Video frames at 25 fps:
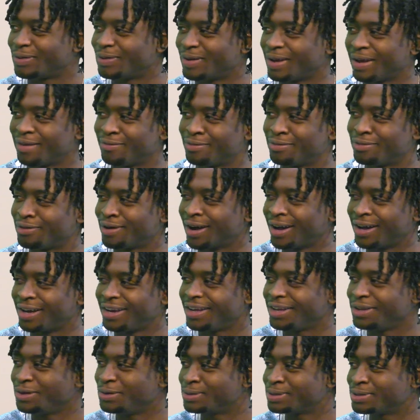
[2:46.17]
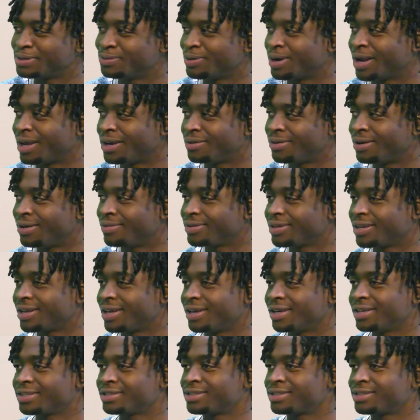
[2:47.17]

every Friday. Usually when I don't have class.